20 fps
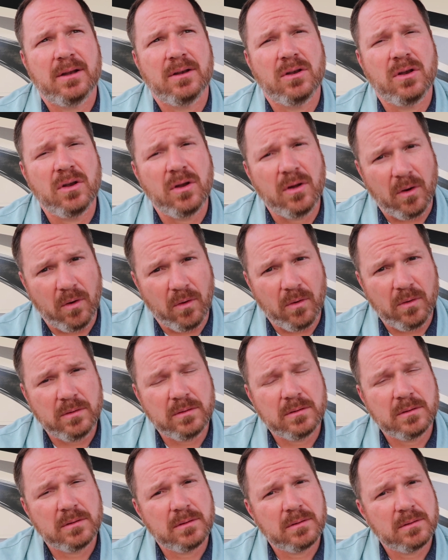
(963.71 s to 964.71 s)
Know
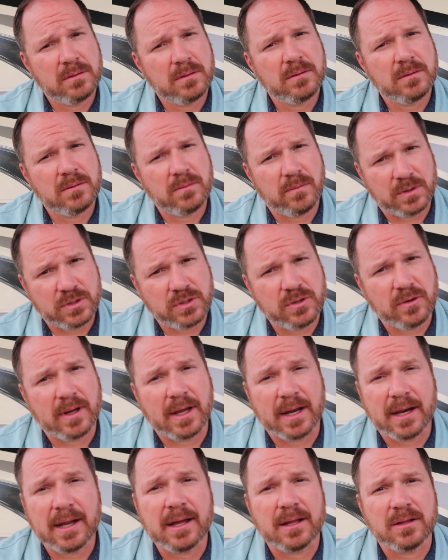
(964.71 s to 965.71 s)
what you're
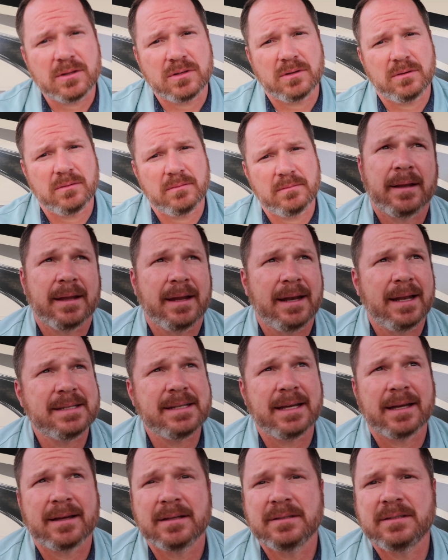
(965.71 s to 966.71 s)
getting into. And as
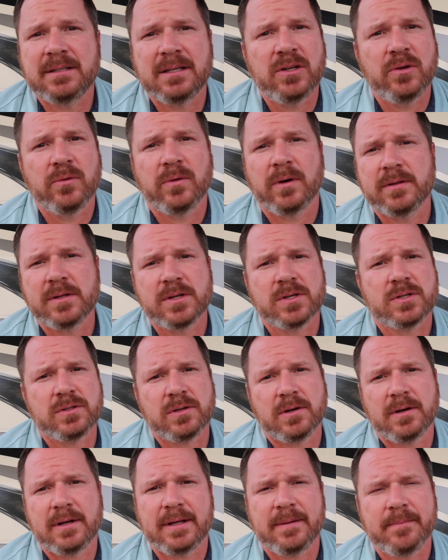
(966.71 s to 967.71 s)
I continue on this
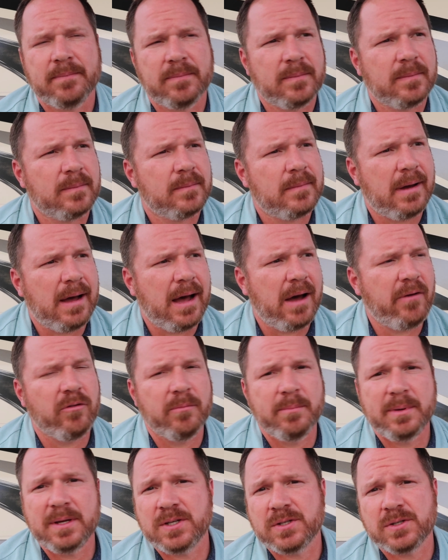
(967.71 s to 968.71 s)
journey, I will
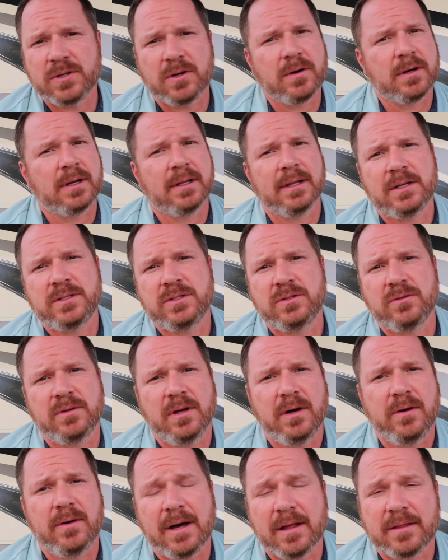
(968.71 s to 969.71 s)
be sure to let you
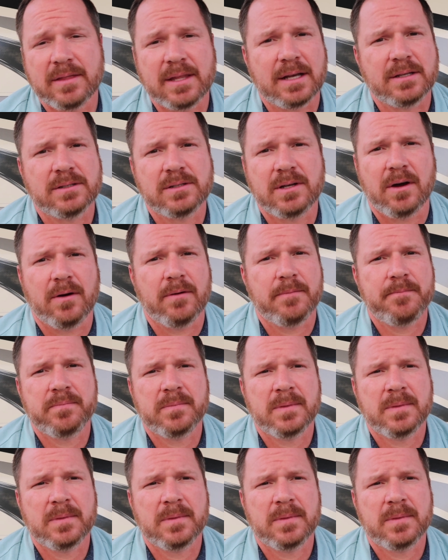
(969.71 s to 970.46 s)
know how things go.